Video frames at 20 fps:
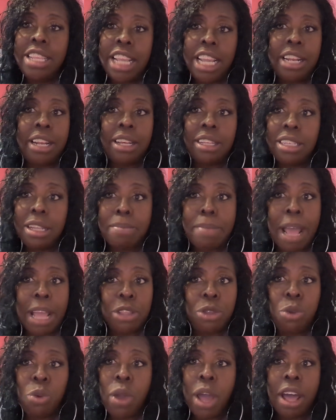And
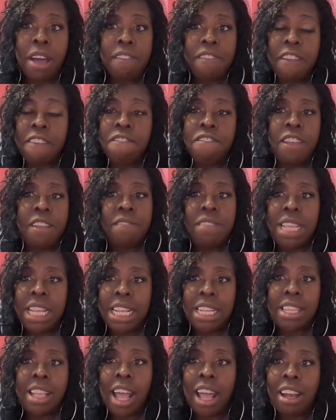dinner's about $12 and
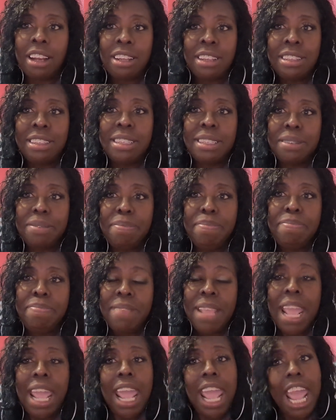$15.
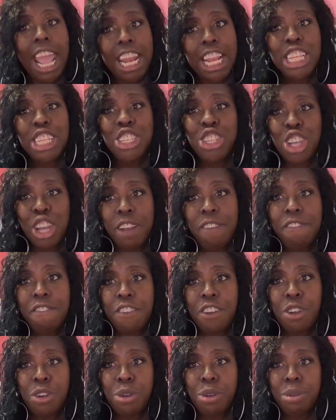And it's
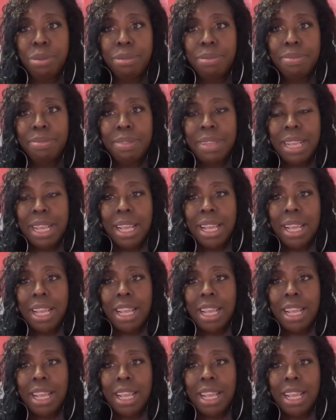good food.